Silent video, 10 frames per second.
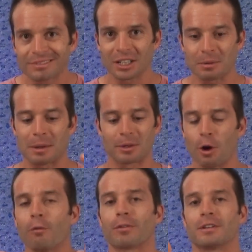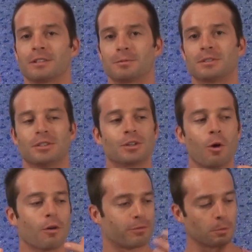gonna be able to go for this, because you're
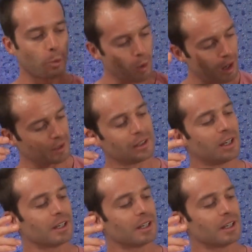going from one